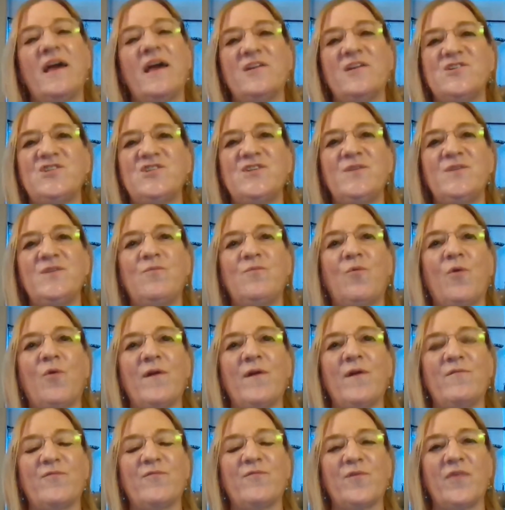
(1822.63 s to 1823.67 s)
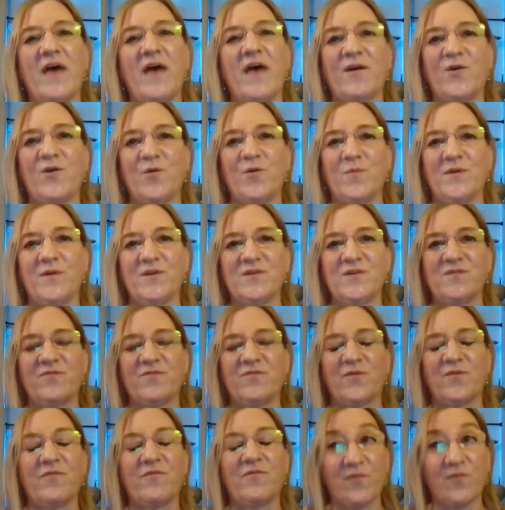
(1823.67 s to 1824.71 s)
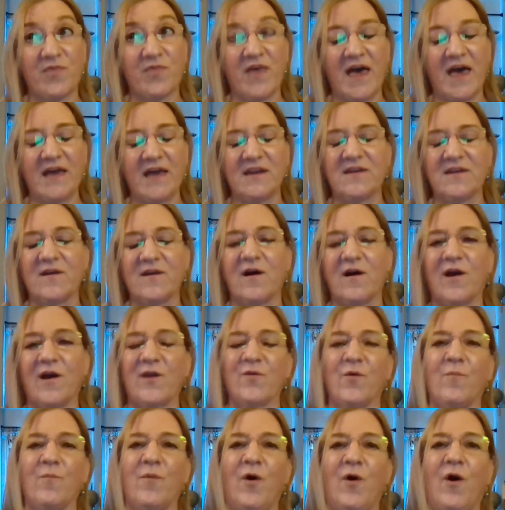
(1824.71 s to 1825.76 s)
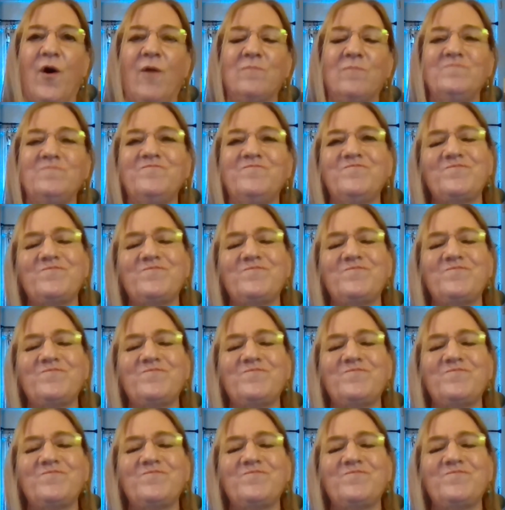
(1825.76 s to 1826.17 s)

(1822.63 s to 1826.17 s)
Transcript: and she wore it for that for that inaugural ball.